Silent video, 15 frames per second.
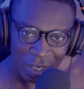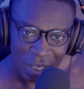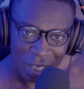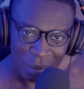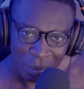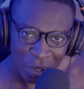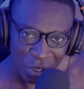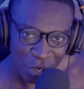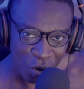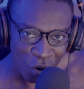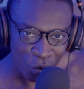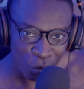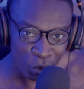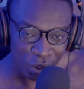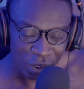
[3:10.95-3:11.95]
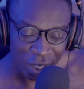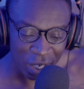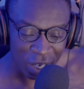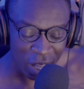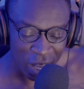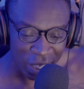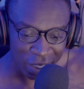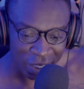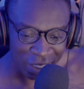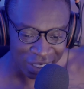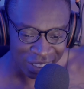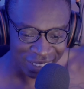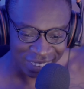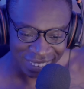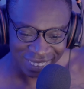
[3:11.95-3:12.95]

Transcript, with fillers: Let me know with a like.